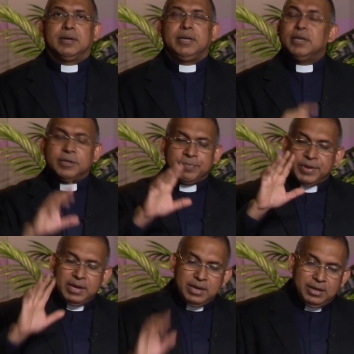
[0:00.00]
You know,
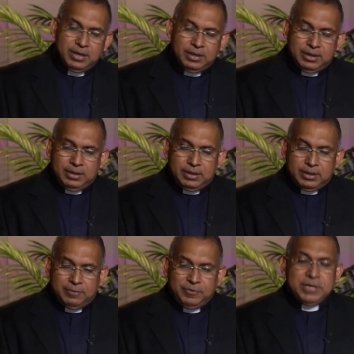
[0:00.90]

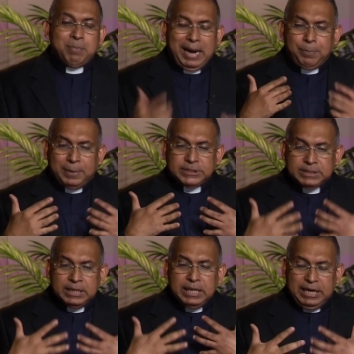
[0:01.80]
in my
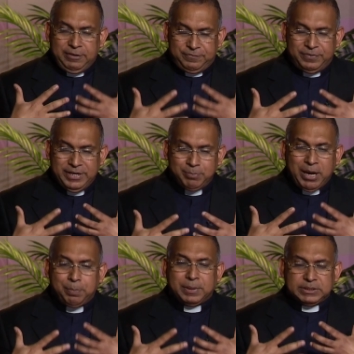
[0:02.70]
personal life, in
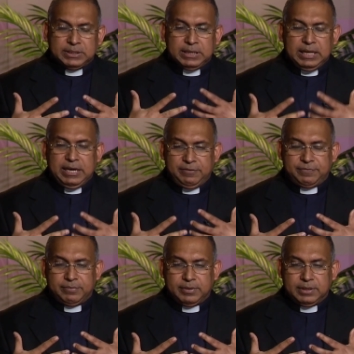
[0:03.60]
my personal life,